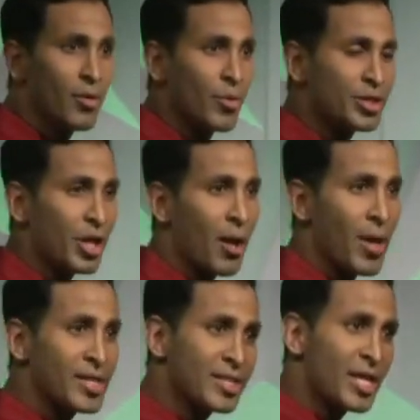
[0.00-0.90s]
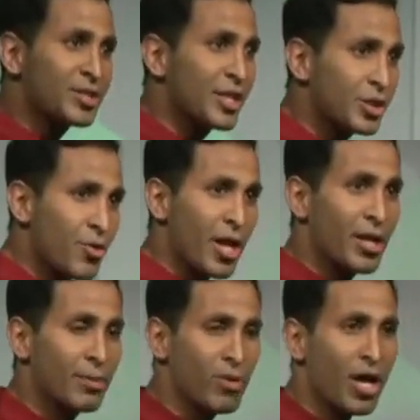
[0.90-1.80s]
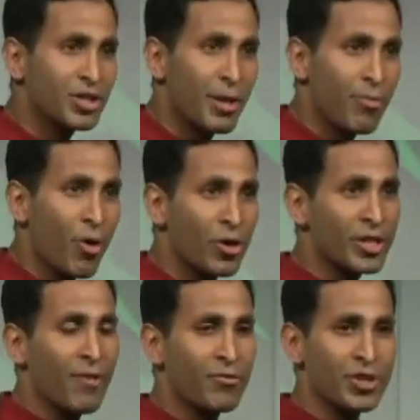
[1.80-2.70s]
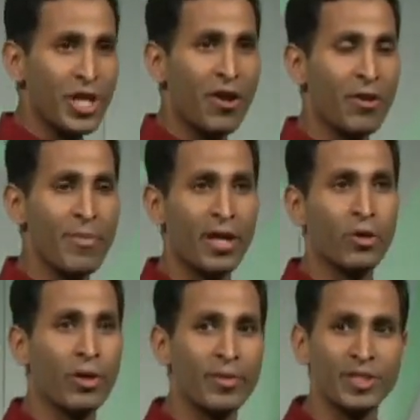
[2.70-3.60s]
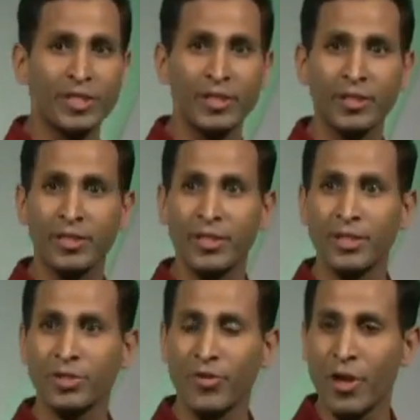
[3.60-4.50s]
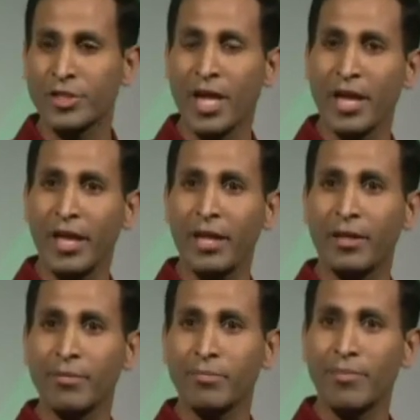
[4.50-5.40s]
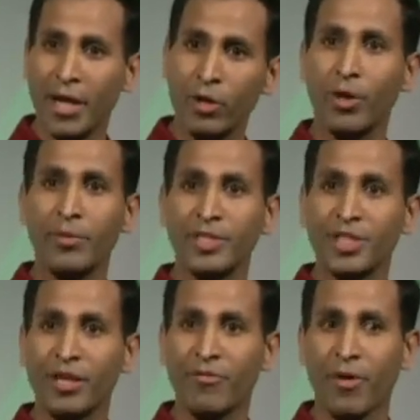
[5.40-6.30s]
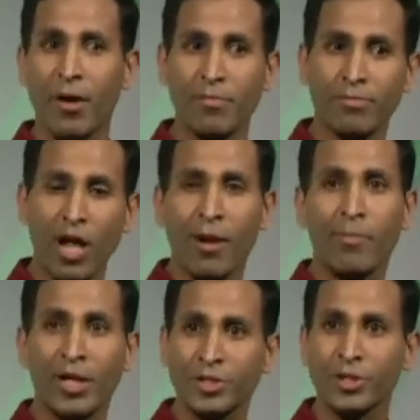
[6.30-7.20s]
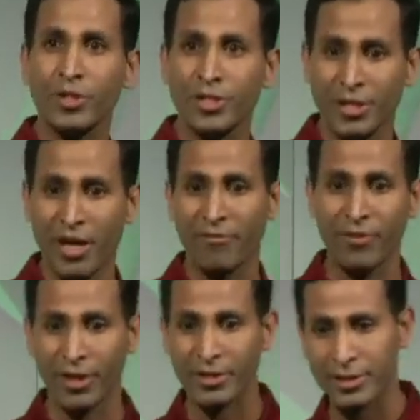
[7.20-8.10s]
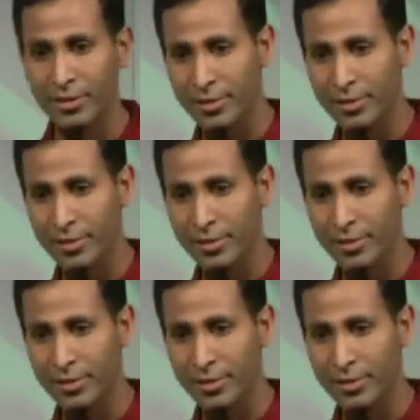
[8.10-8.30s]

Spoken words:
which essentially has created a blockchain prototype for sharing of medical images. So they're taking medical imaging from Blockbuster to Netflix.